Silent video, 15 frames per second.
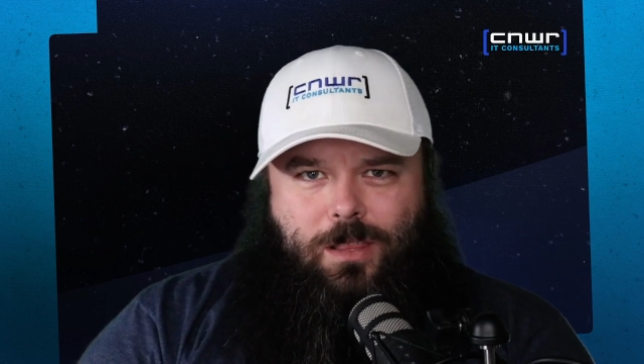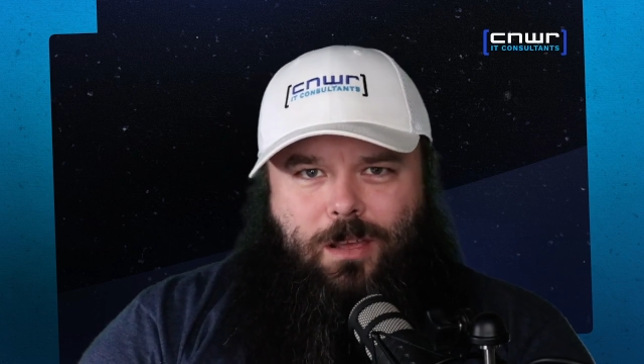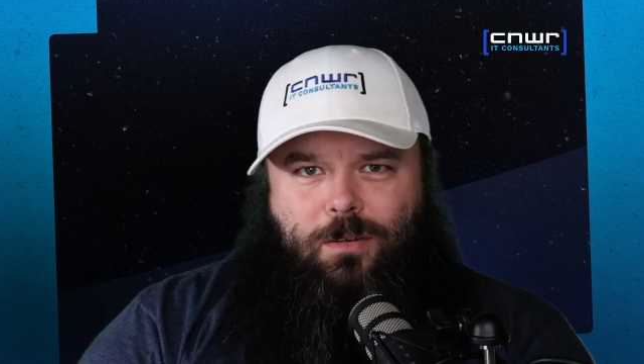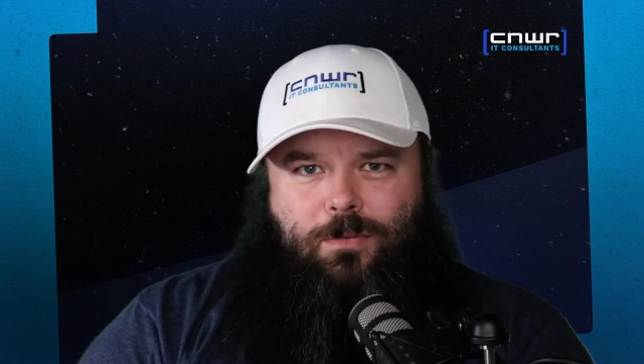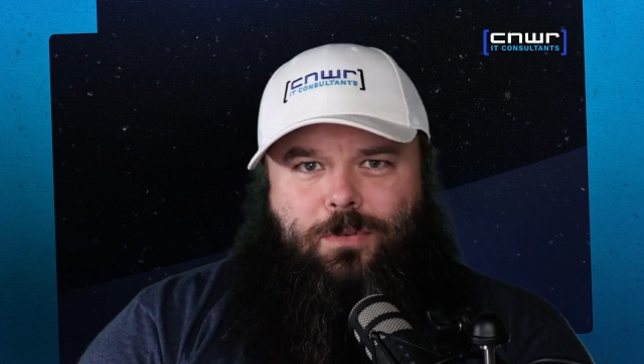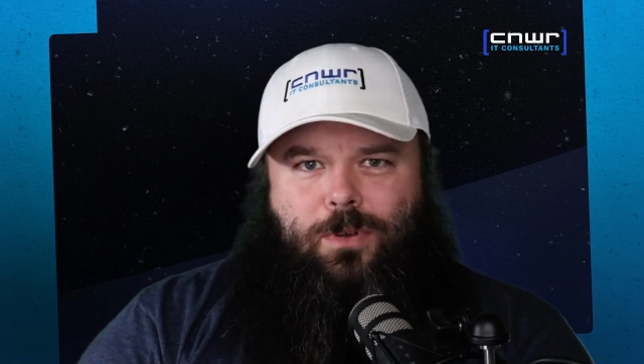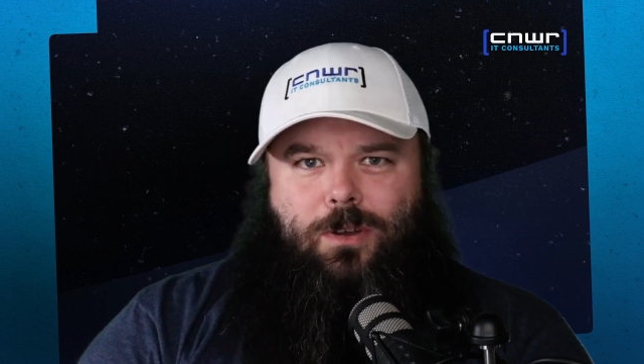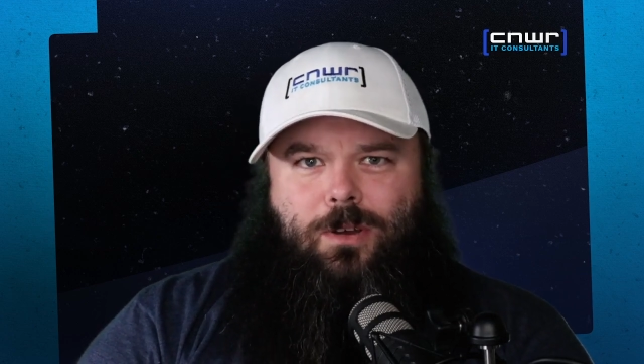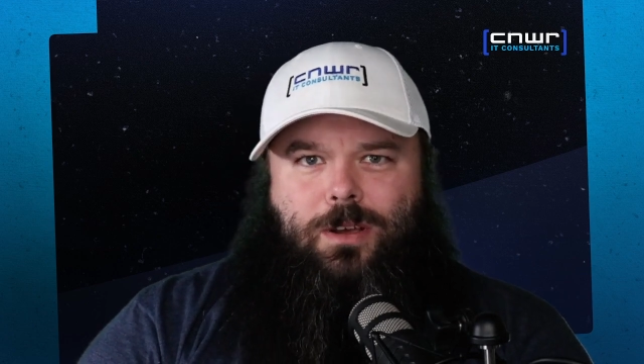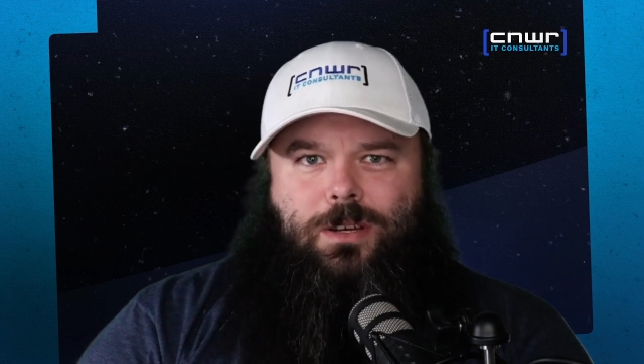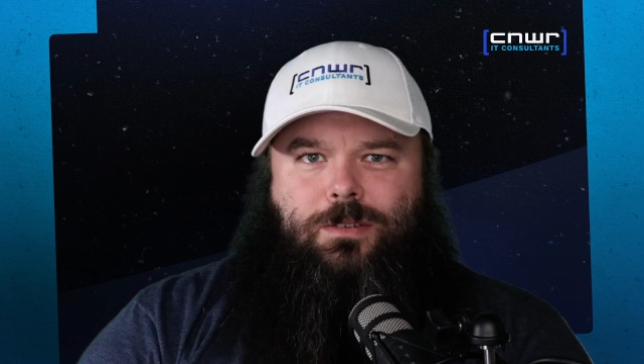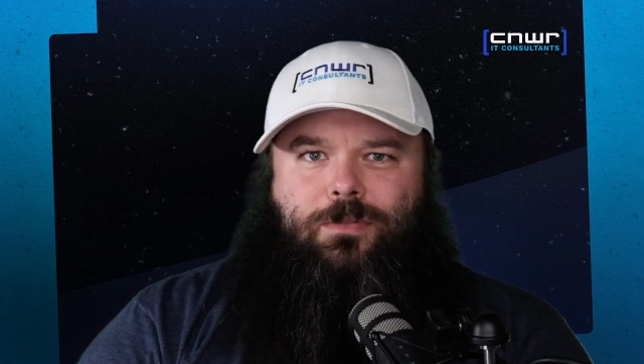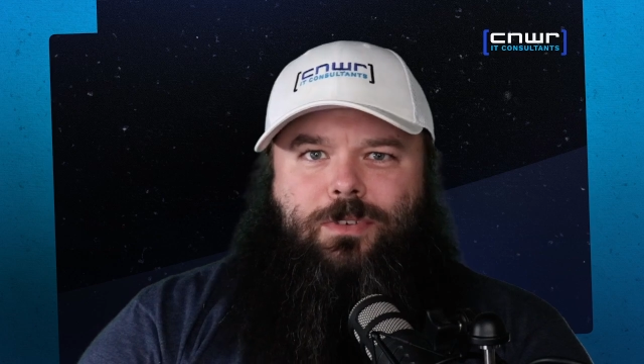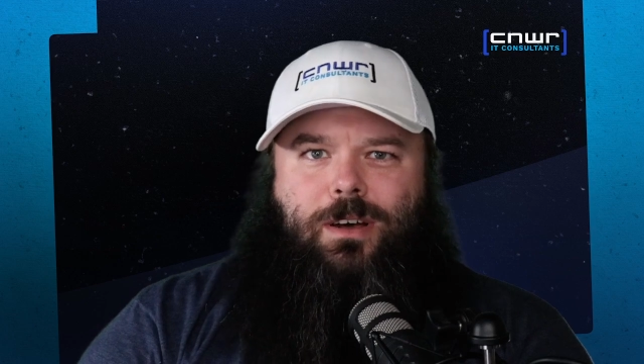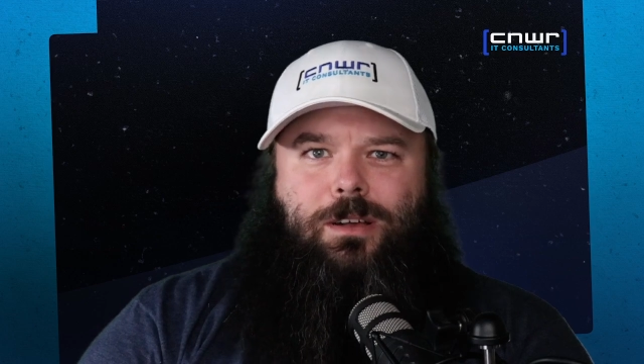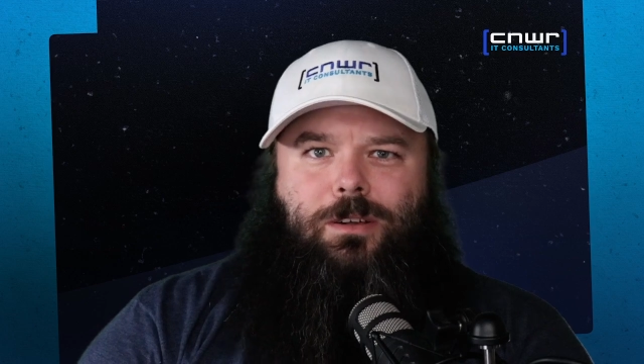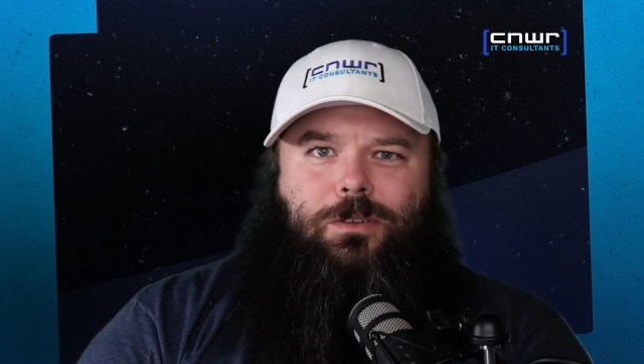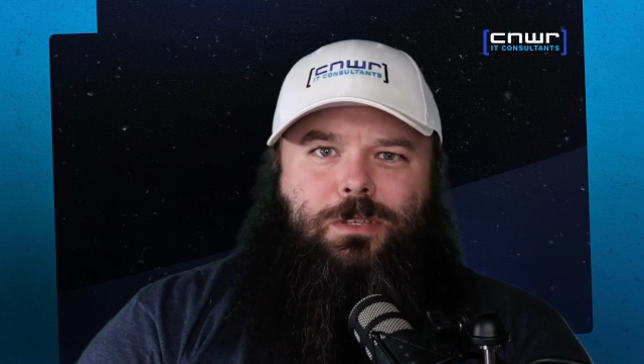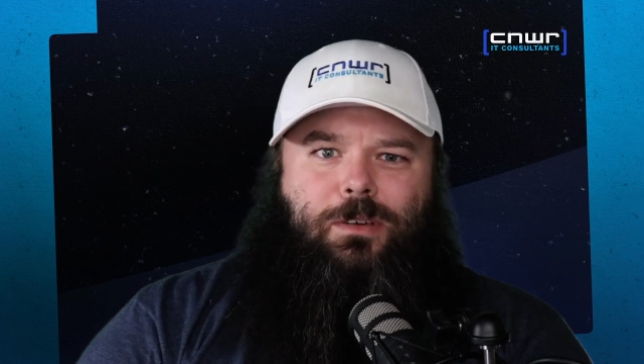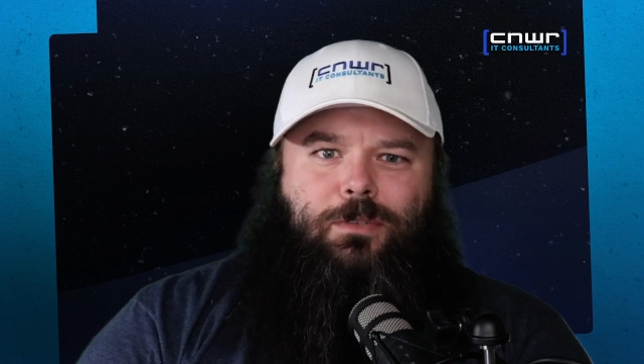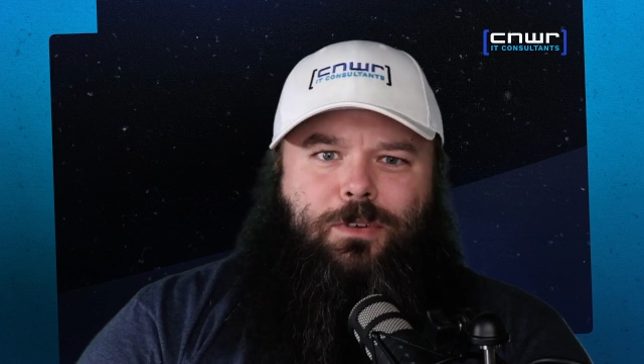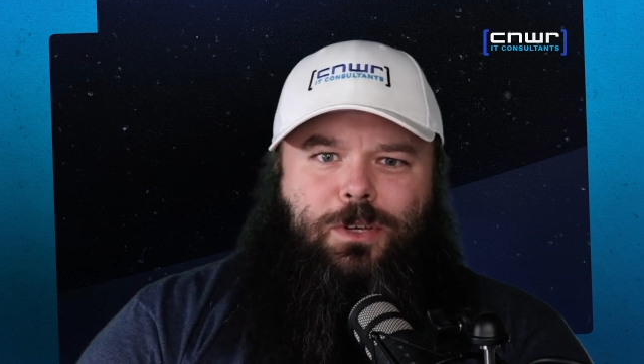configuration file,
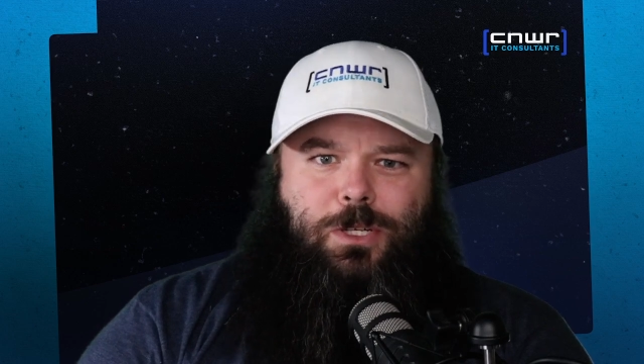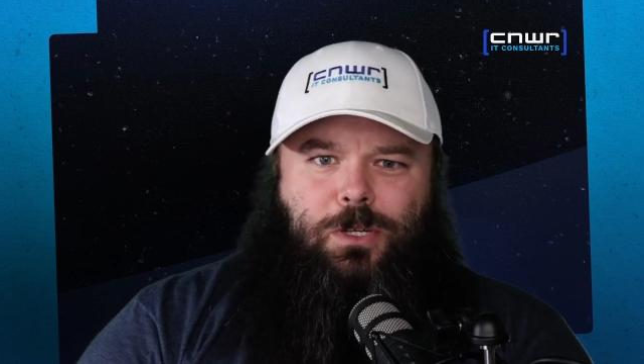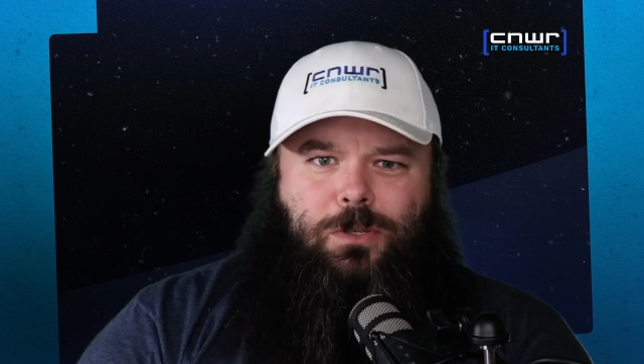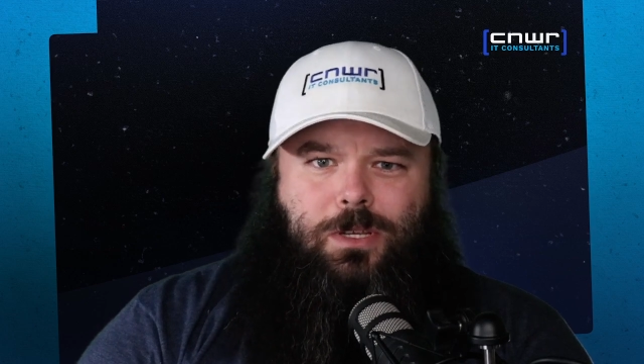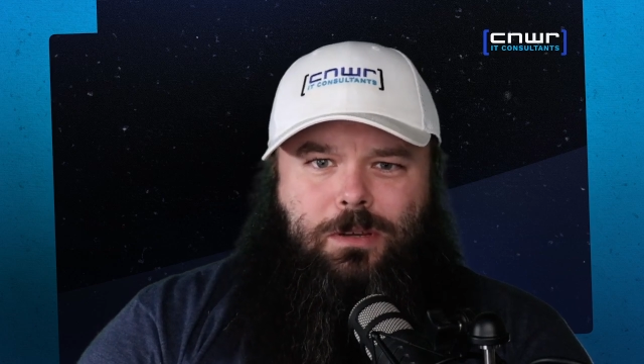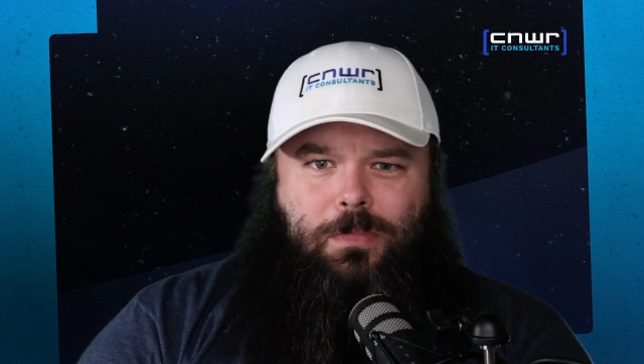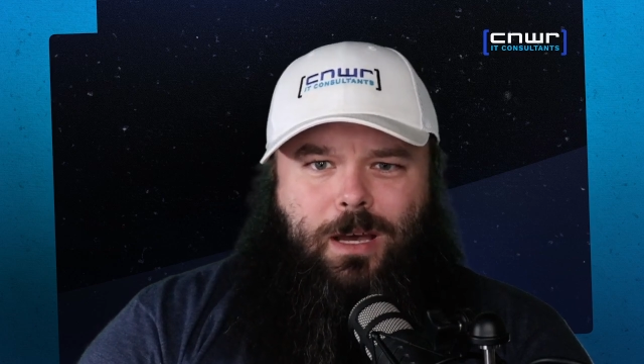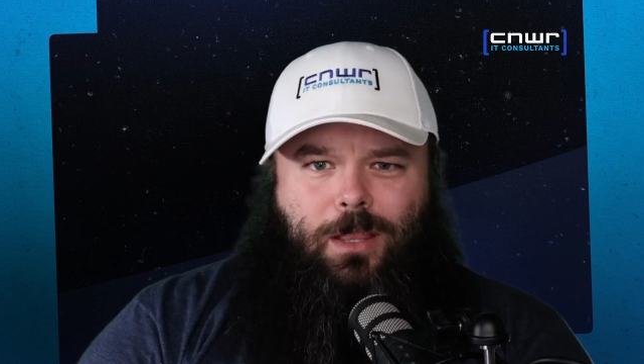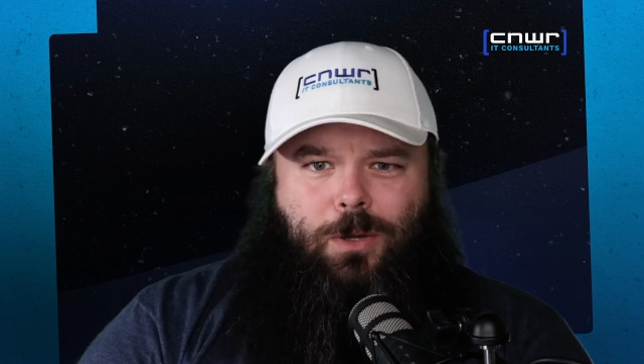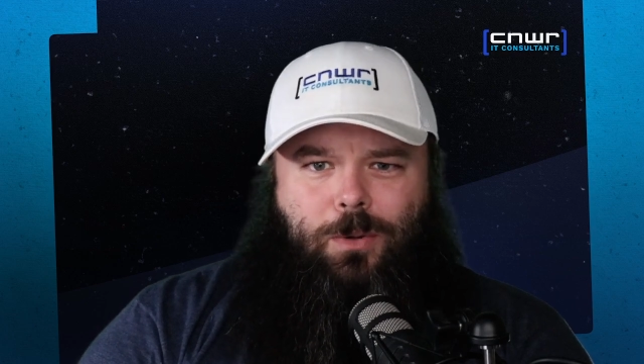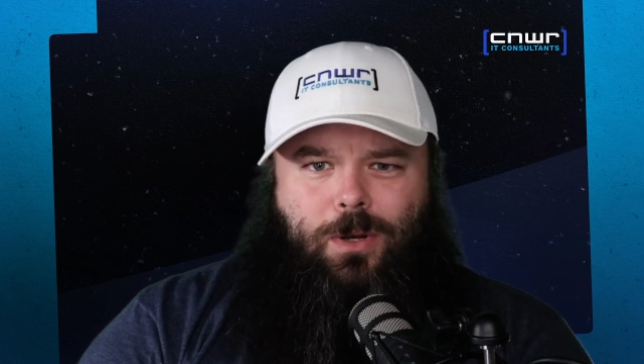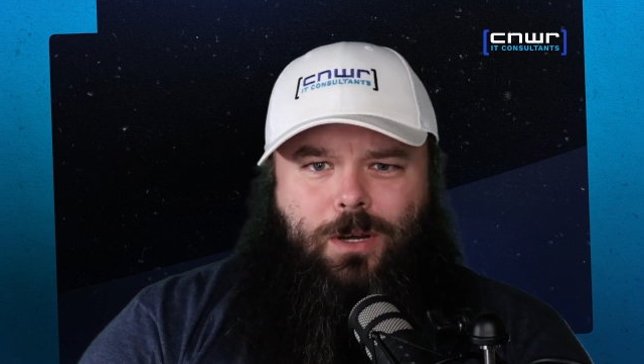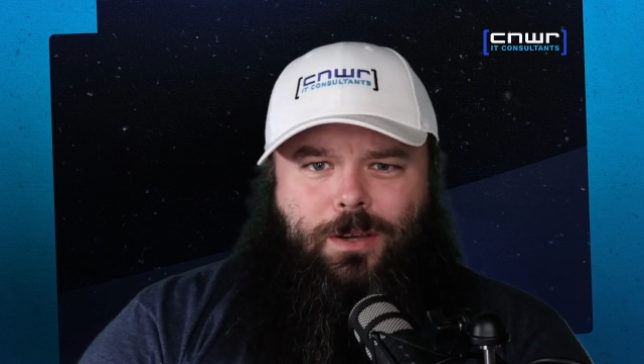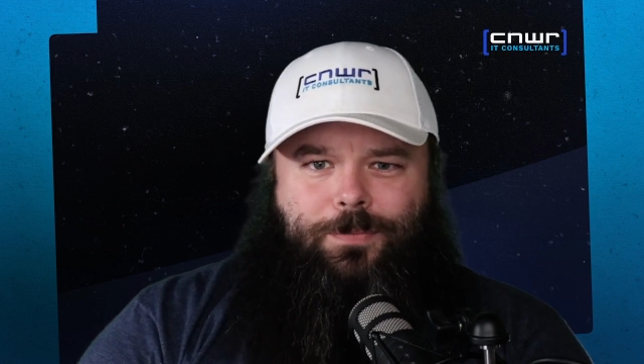see if it's using mod Lua.